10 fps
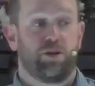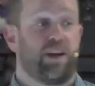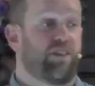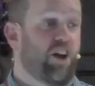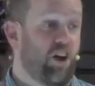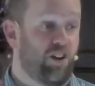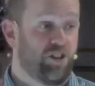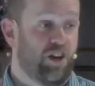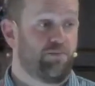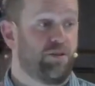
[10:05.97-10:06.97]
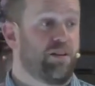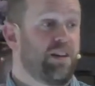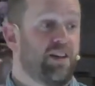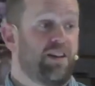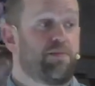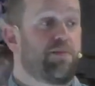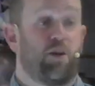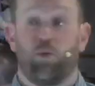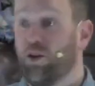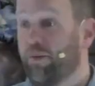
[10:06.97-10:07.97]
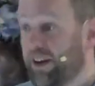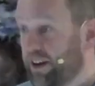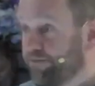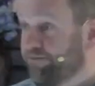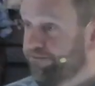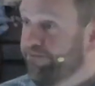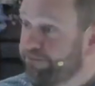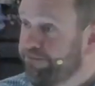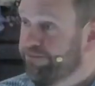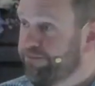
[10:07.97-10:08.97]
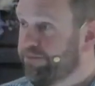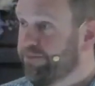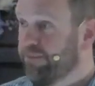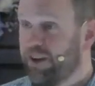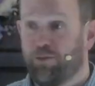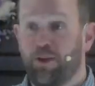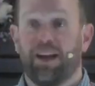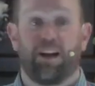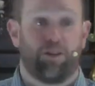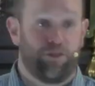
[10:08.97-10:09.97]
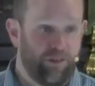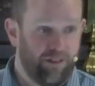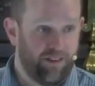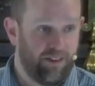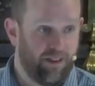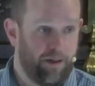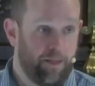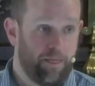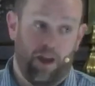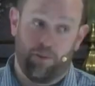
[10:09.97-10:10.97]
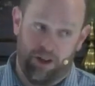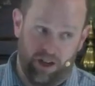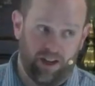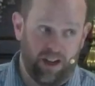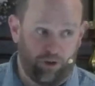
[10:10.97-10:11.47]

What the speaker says: having a hard time, but don't worry about it. It's meaningless. I mean, you're going to get a